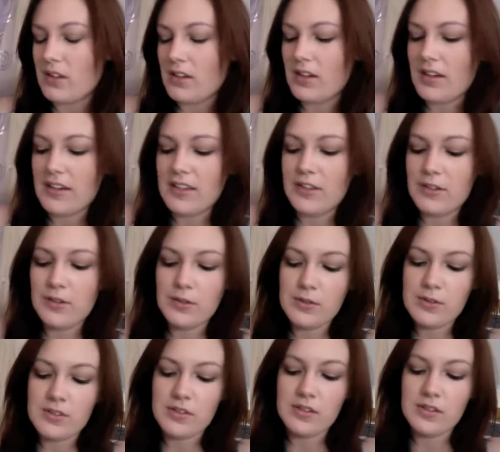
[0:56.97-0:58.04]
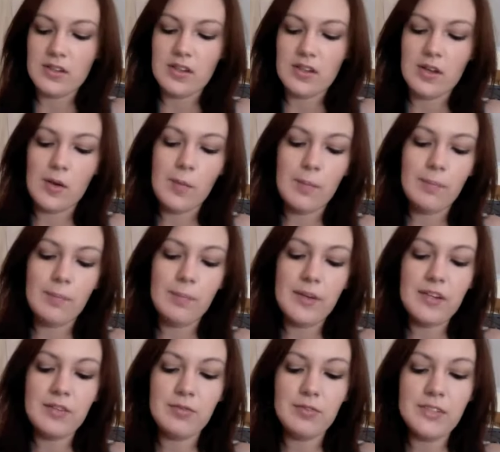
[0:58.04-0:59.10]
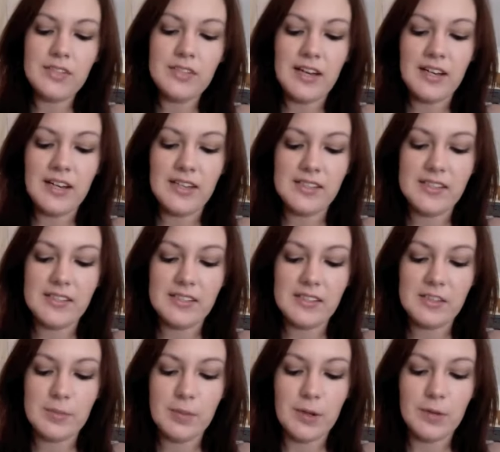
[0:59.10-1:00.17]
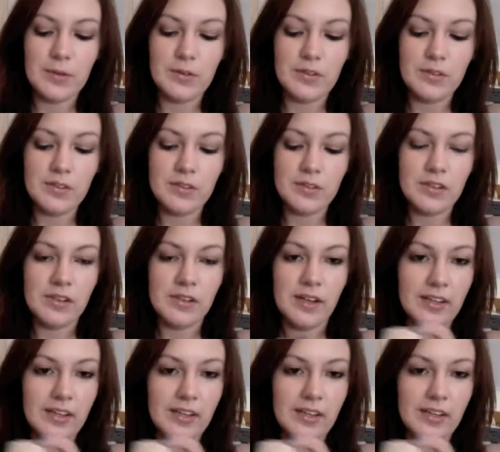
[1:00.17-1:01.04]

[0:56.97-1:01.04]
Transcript: I use the Benefit Eyes It's Potent Eye